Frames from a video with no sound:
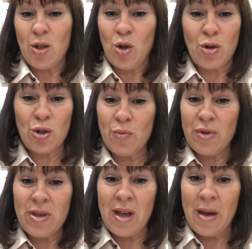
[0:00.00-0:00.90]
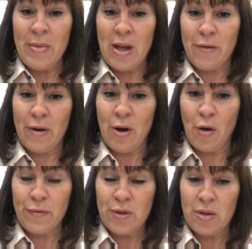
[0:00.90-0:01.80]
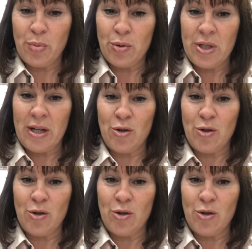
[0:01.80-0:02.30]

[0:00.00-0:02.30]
Not something that I make very often, a pudding.